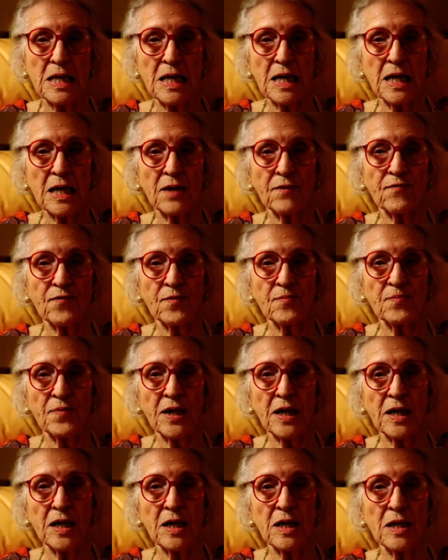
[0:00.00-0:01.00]
And from
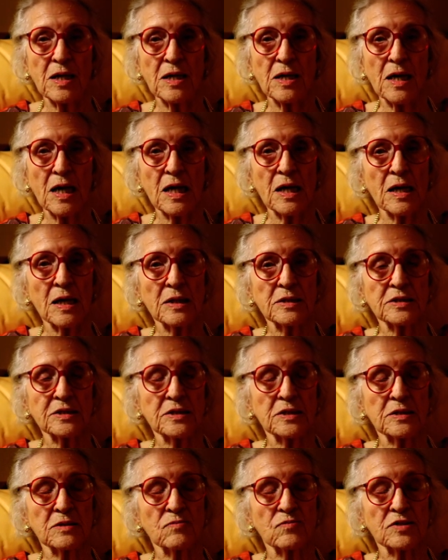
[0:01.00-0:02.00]
there, I
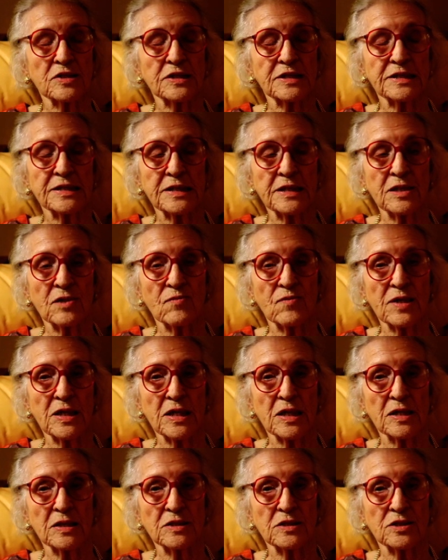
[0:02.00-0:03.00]
was sent
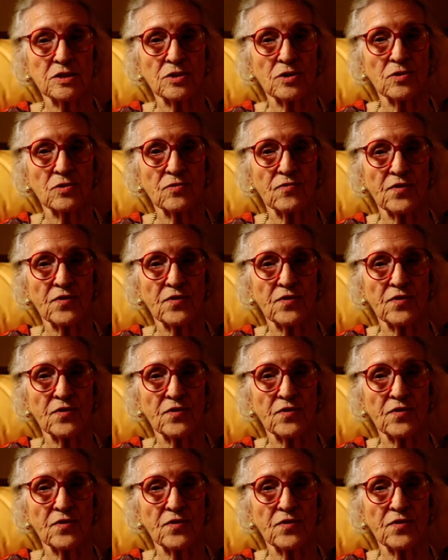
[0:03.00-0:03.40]
around to